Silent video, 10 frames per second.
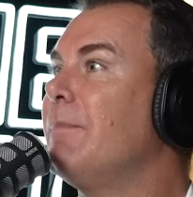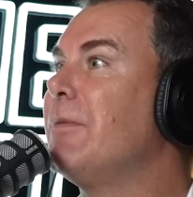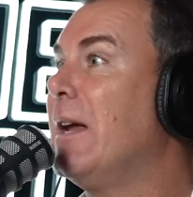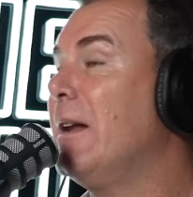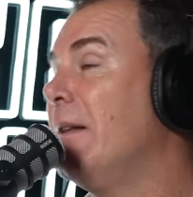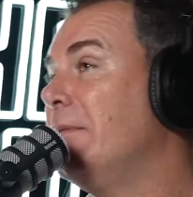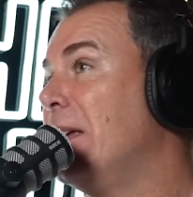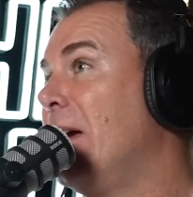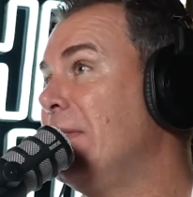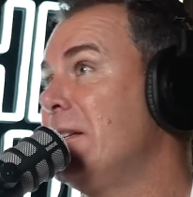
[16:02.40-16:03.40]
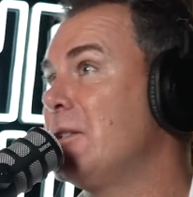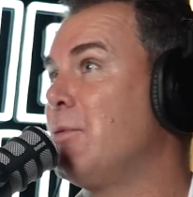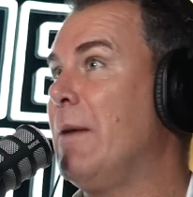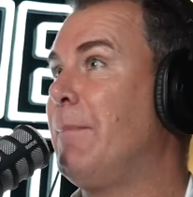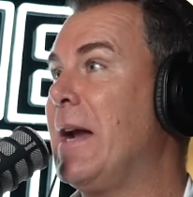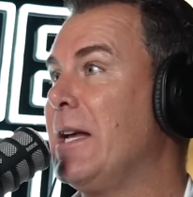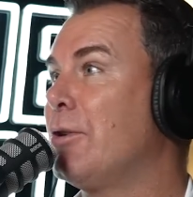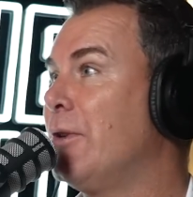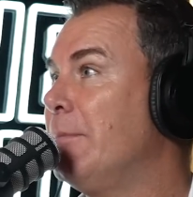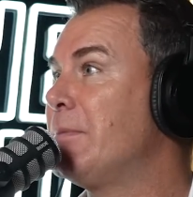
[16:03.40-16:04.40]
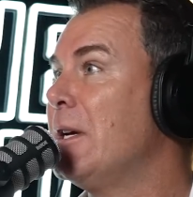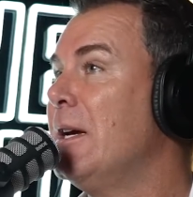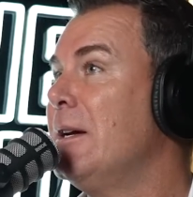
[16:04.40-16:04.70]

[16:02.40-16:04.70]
and this is where Paddy Cripps,